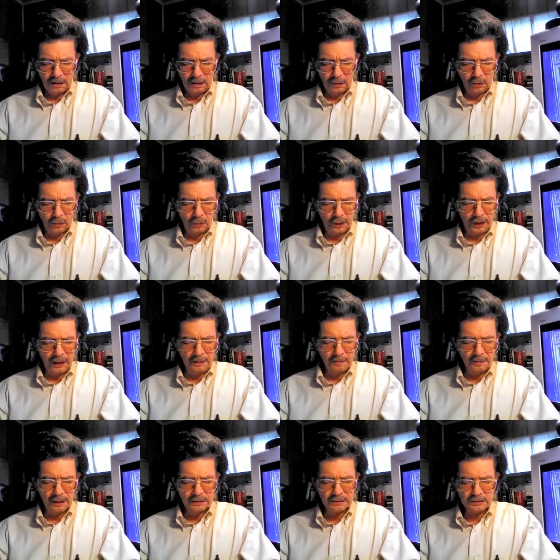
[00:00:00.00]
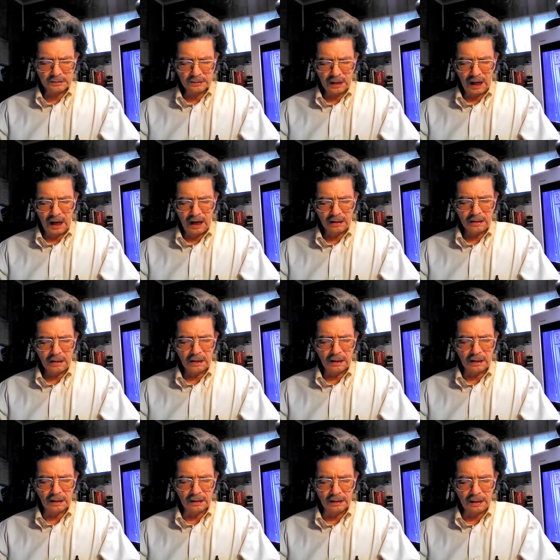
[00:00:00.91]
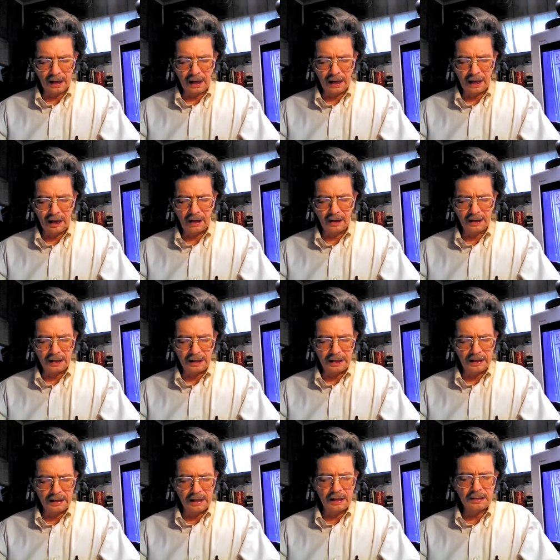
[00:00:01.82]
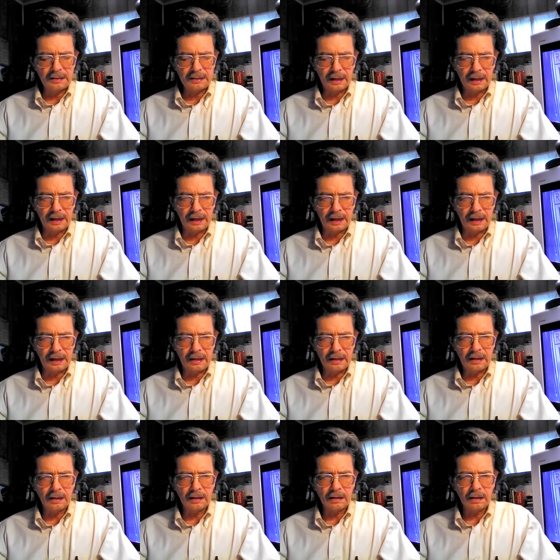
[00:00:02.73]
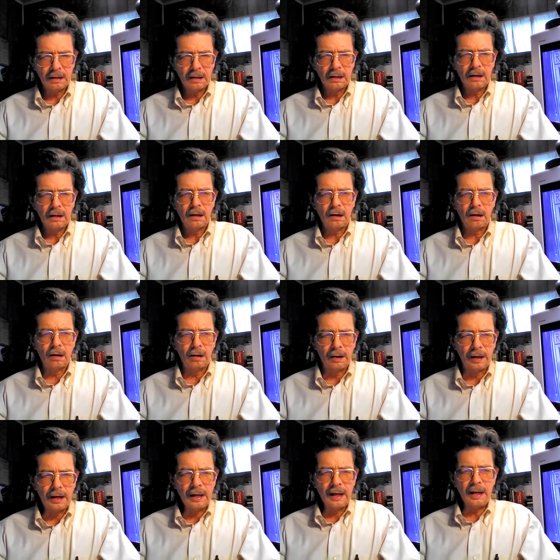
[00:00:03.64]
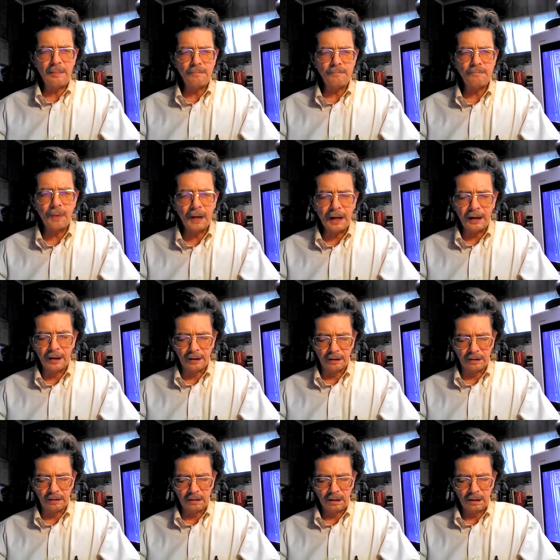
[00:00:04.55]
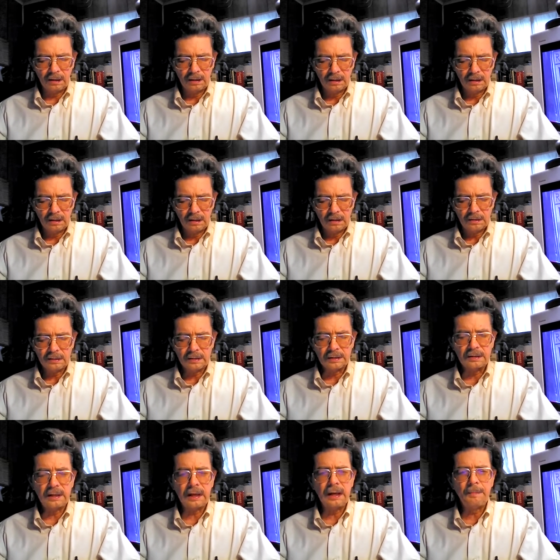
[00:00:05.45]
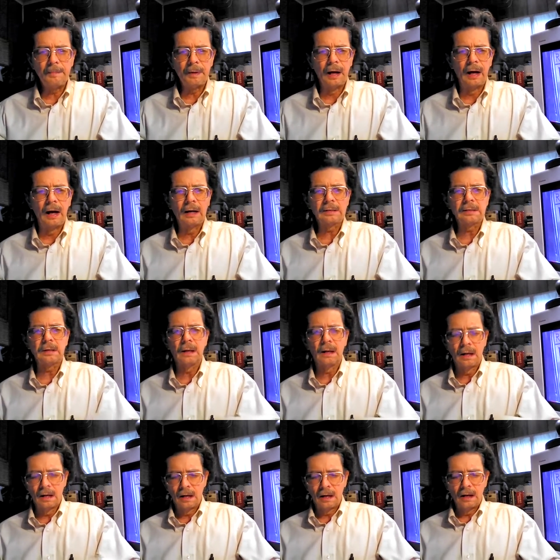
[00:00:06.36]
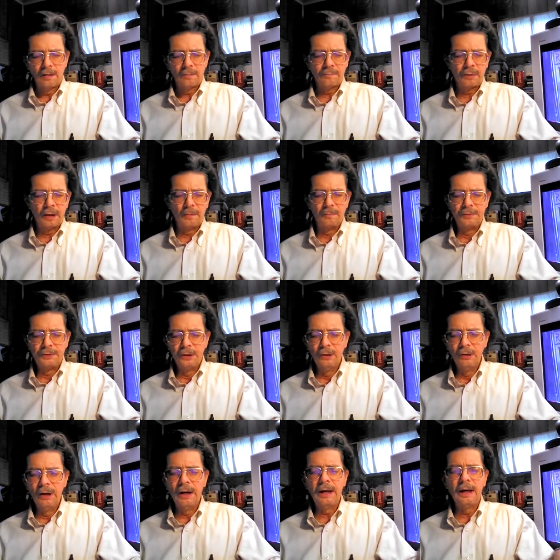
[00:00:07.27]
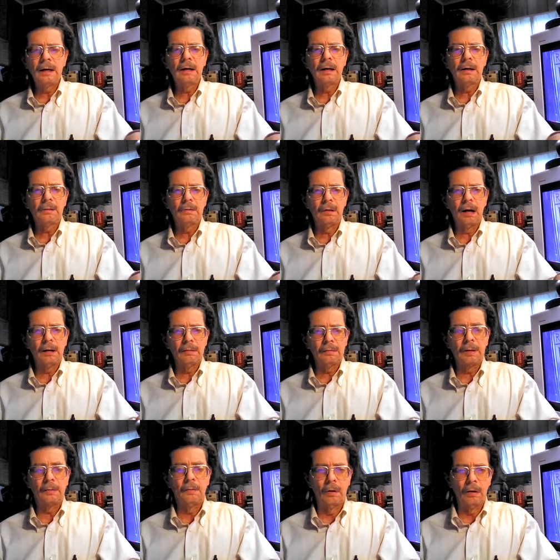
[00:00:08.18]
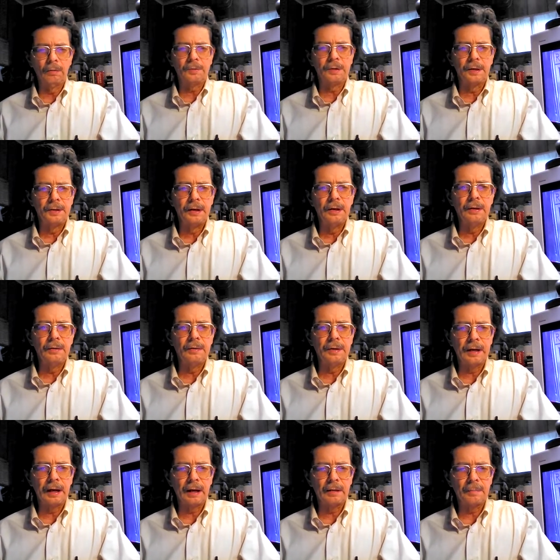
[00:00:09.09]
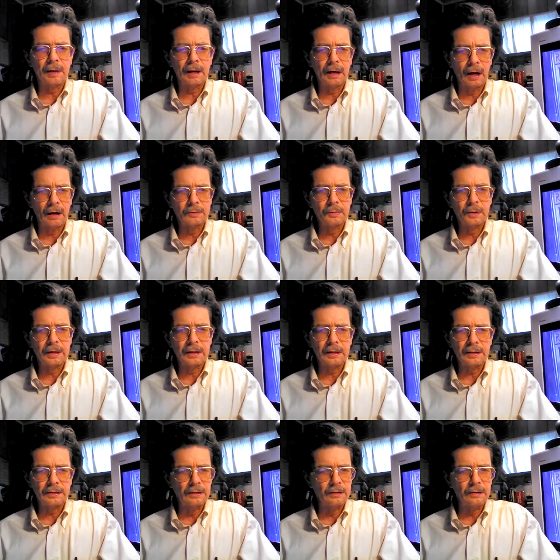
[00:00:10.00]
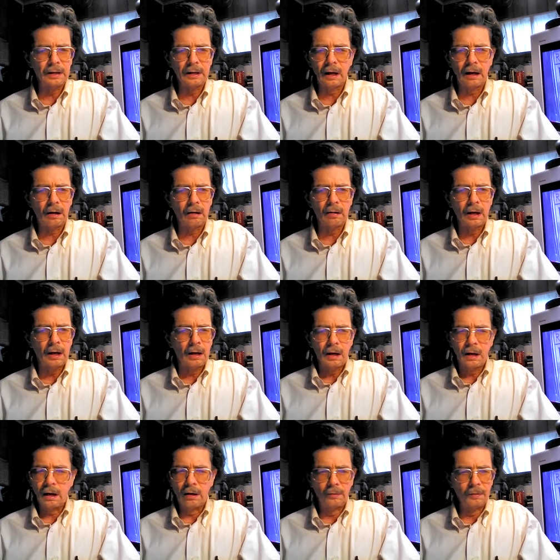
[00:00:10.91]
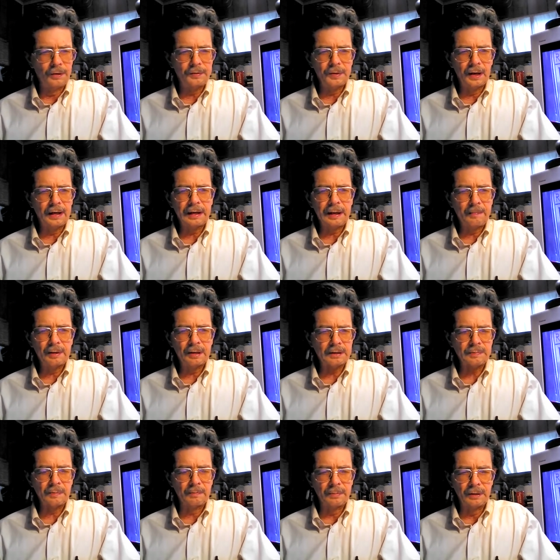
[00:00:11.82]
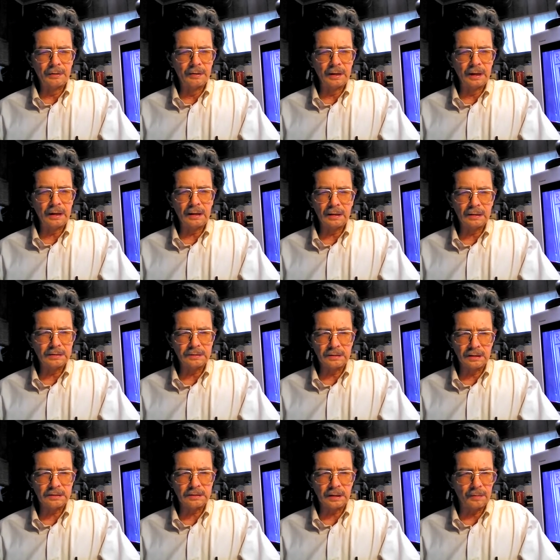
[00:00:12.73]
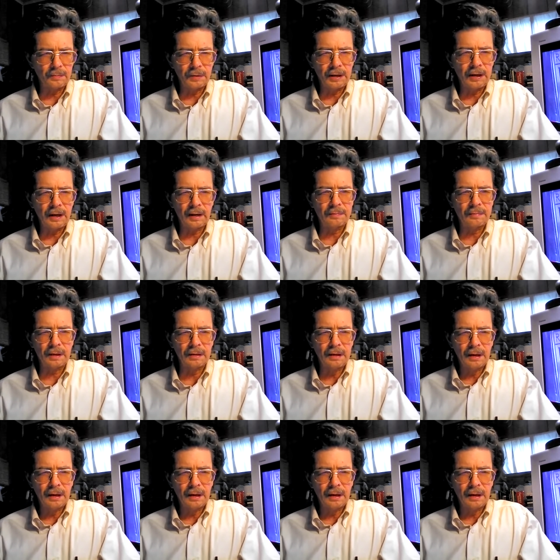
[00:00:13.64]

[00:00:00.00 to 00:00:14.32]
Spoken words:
We must not allow anything or any fear to keep us from doing what we want to do then, because we can do it all. The only thing keeping us from doing it is just that we have